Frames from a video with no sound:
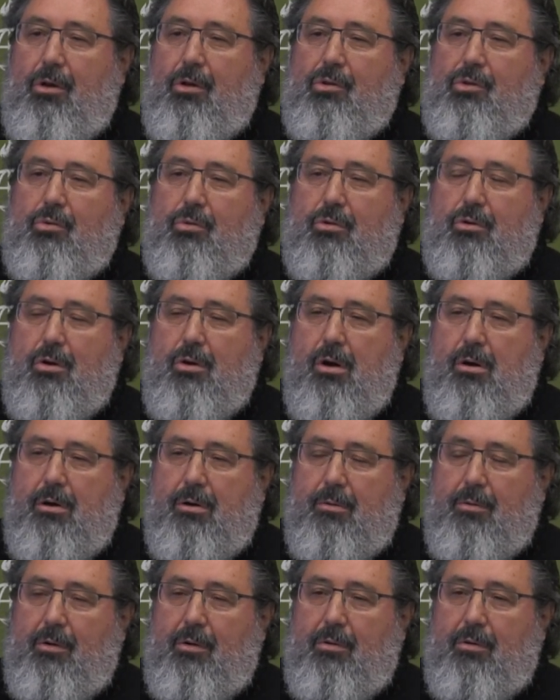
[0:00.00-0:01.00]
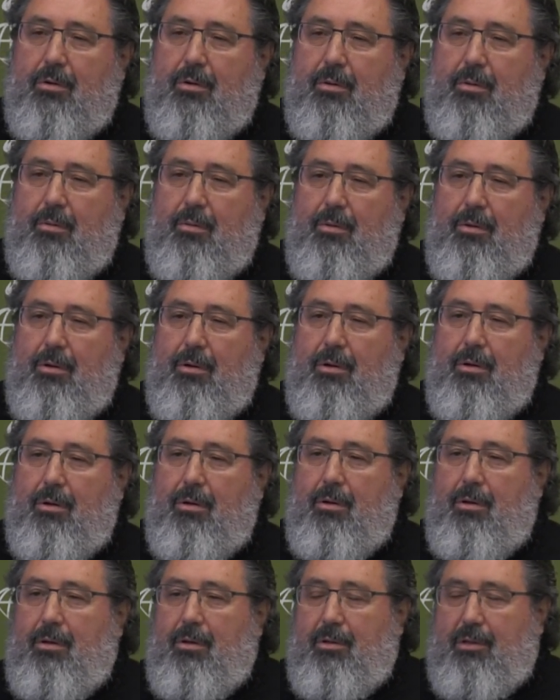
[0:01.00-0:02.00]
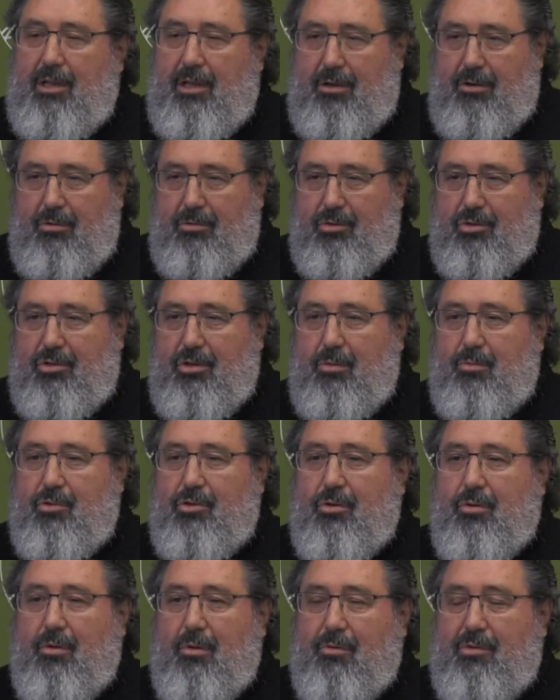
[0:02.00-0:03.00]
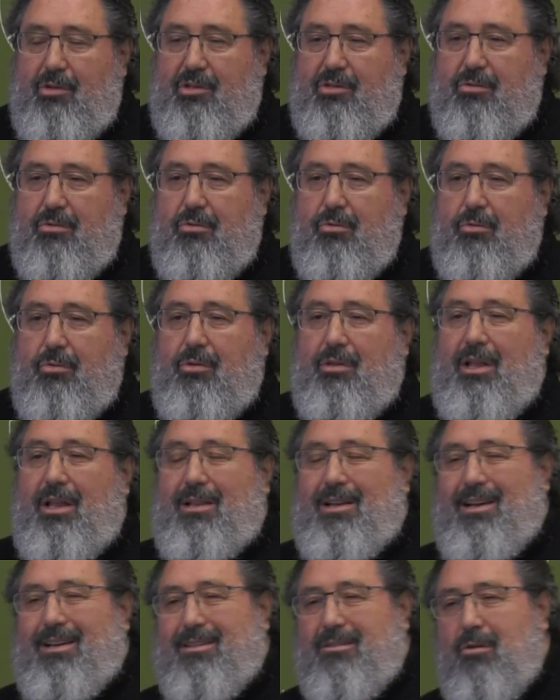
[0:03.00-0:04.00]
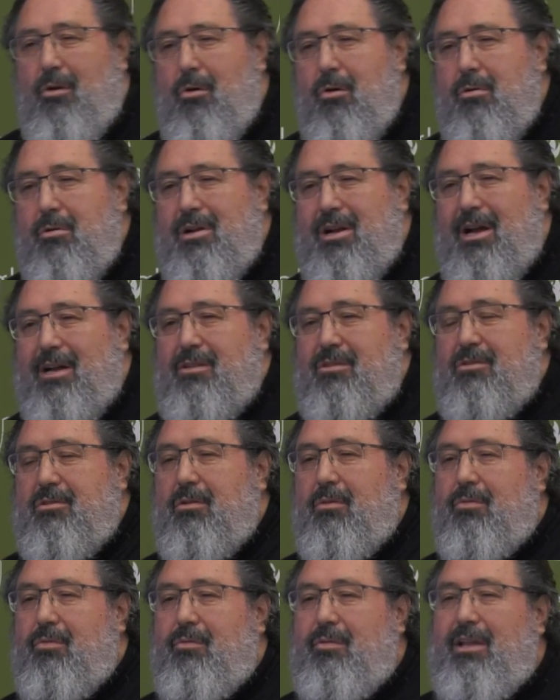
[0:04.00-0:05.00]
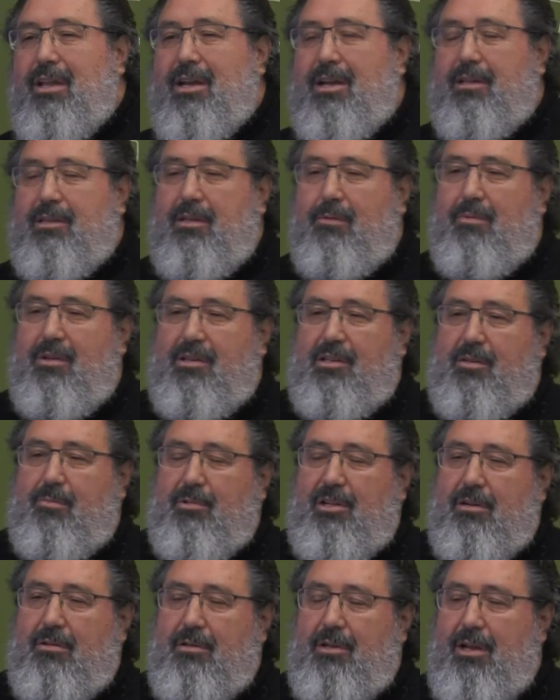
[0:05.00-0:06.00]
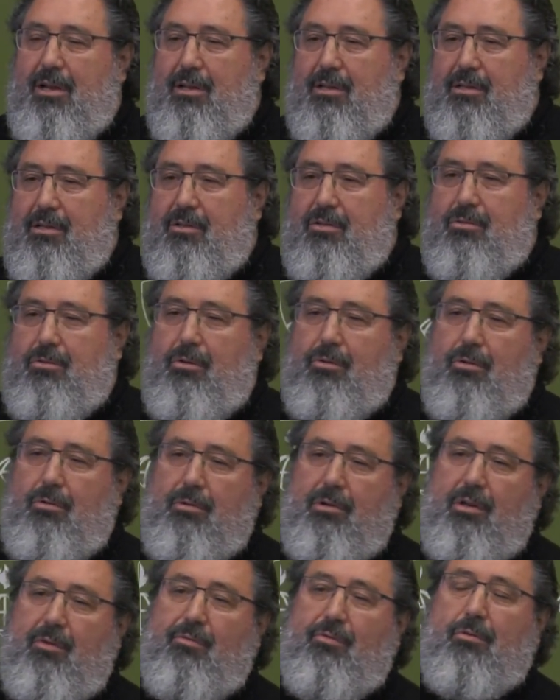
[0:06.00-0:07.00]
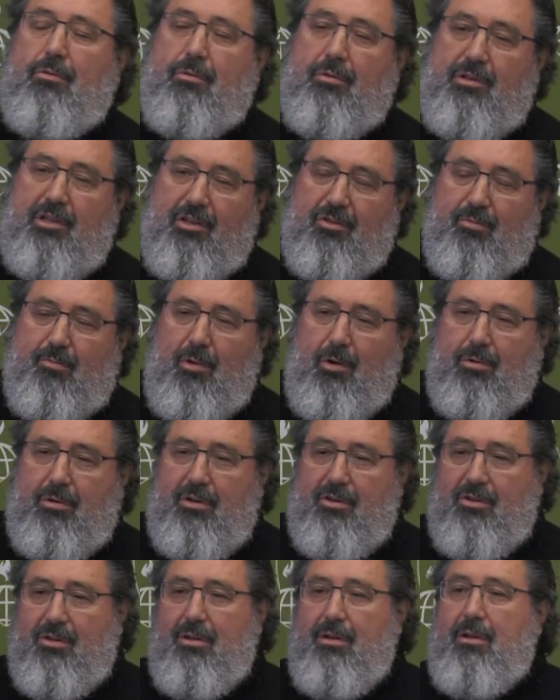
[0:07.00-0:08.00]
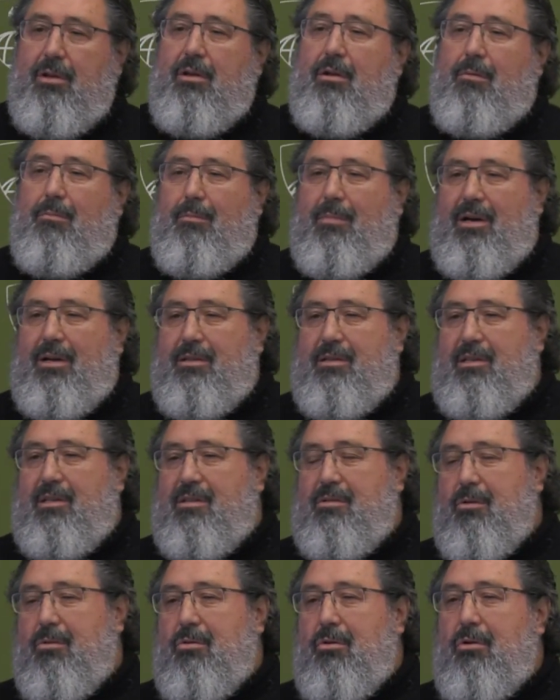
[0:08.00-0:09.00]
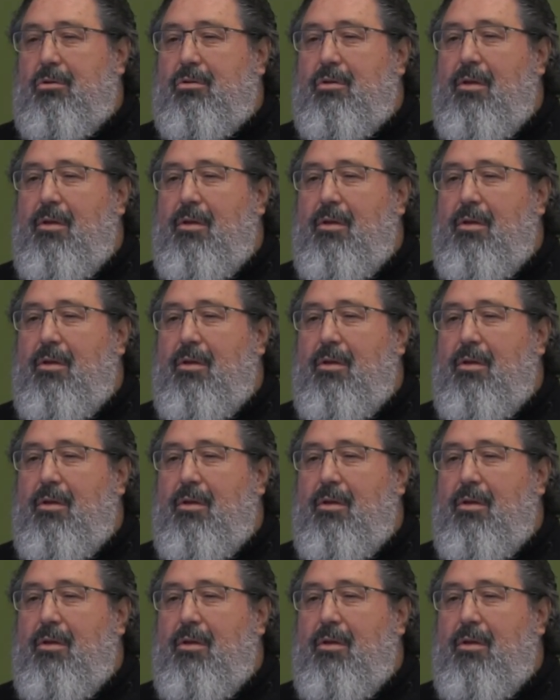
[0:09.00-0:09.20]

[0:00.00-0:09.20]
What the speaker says: to curb the consumption of this good that has all kinds of negative externalities, not only for the smokers, but the so-called